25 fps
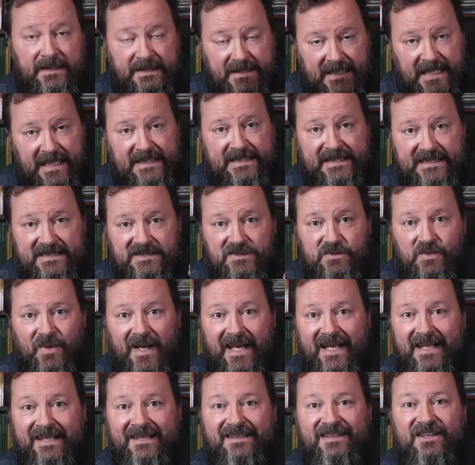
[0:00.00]
that is
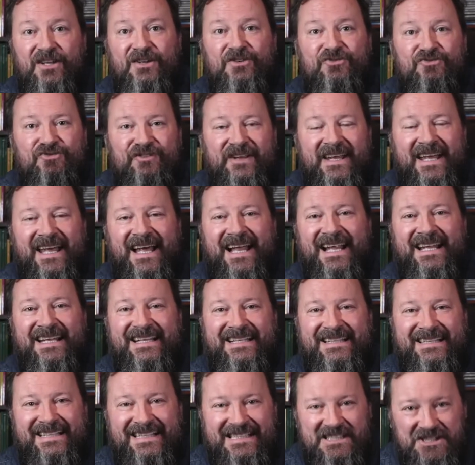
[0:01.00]
when the
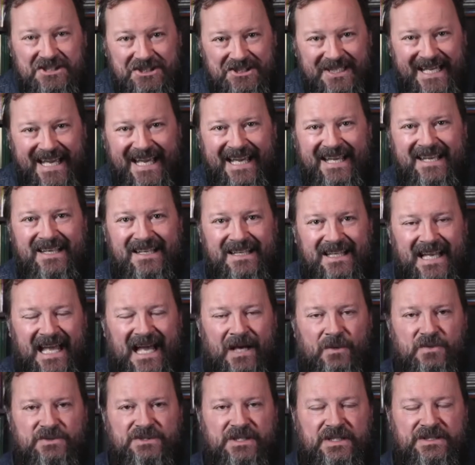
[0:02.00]
reality check
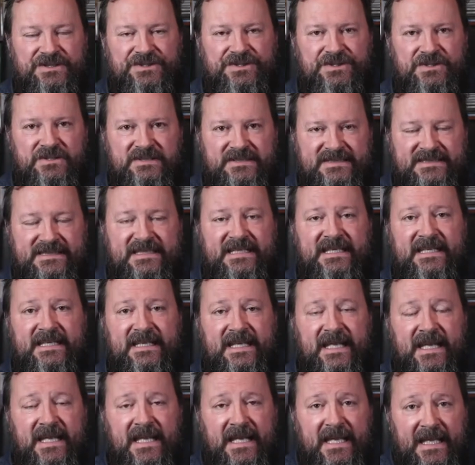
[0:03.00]
allows us to
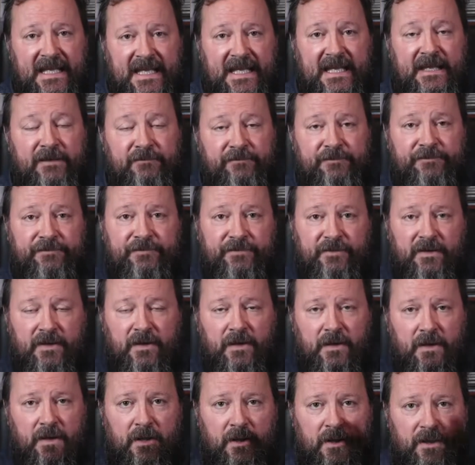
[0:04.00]
see if
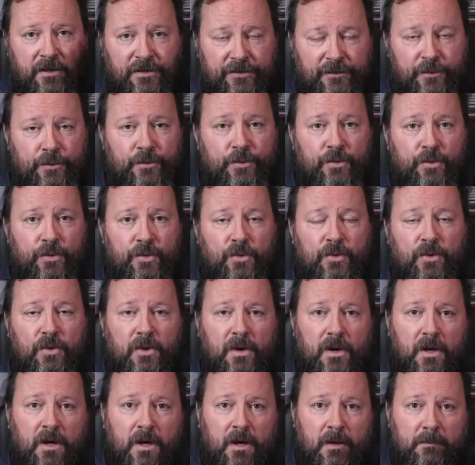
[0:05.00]
through
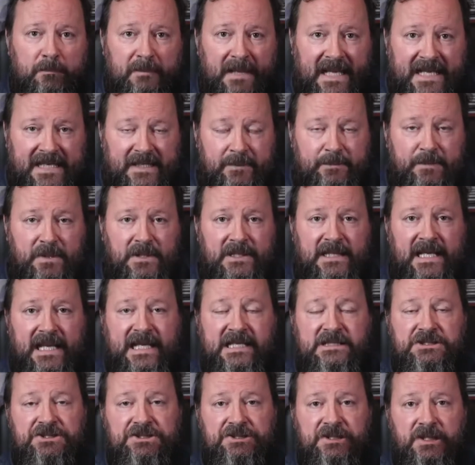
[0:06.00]

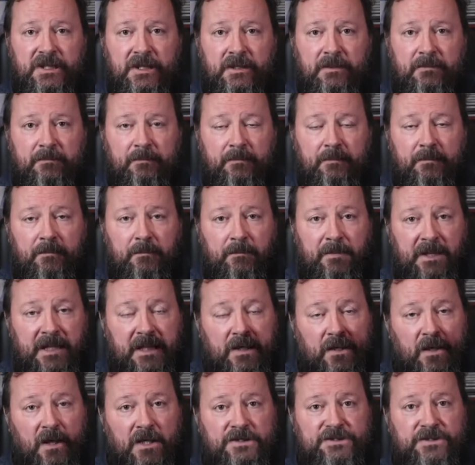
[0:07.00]
manipulation
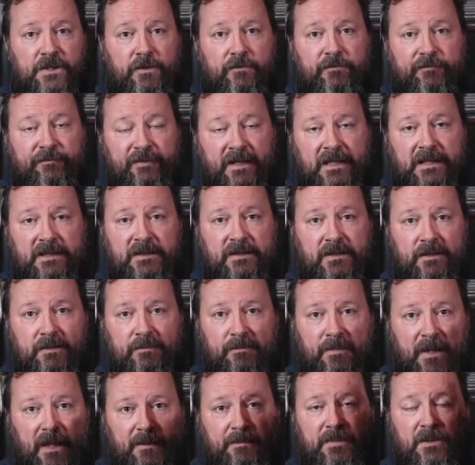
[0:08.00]
because of filter
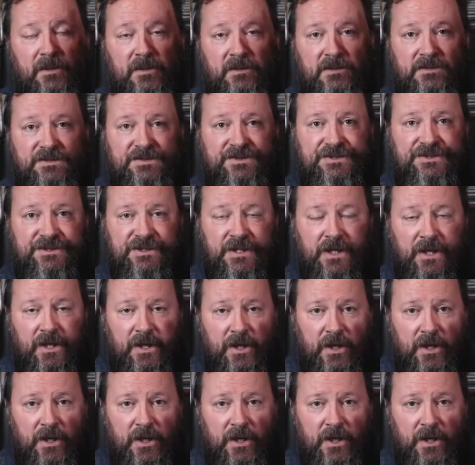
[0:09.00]
bubbles